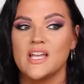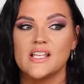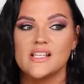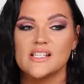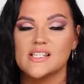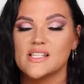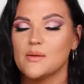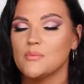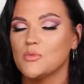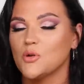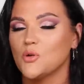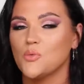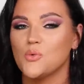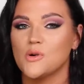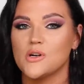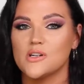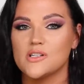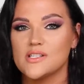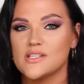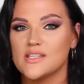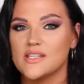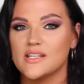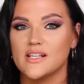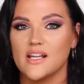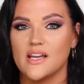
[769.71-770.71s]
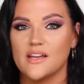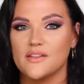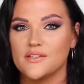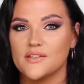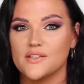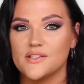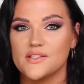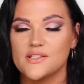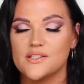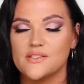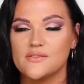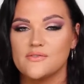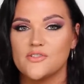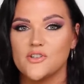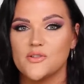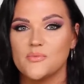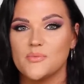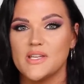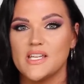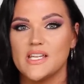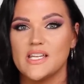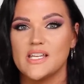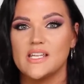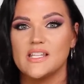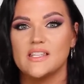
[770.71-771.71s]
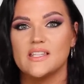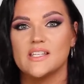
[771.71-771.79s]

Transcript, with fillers: Some are worse than others for me.